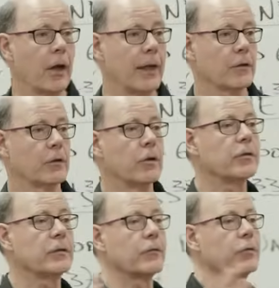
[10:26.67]
At the
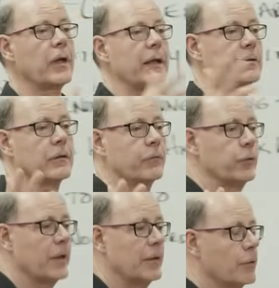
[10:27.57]
closing of class a
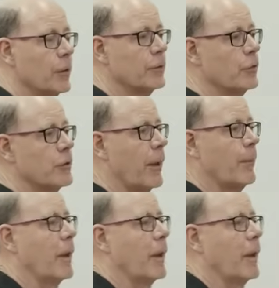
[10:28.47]
few days ago, I told you about